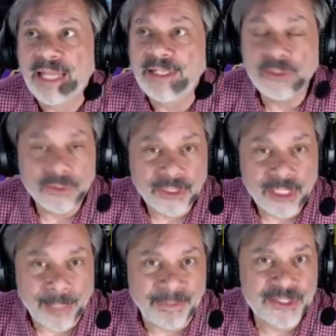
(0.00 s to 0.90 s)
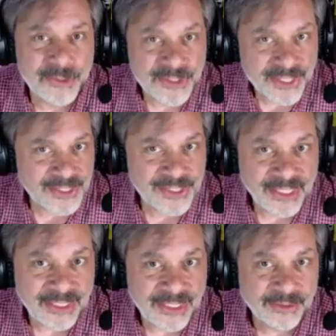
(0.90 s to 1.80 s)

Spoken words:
And you look up, and as soon as I see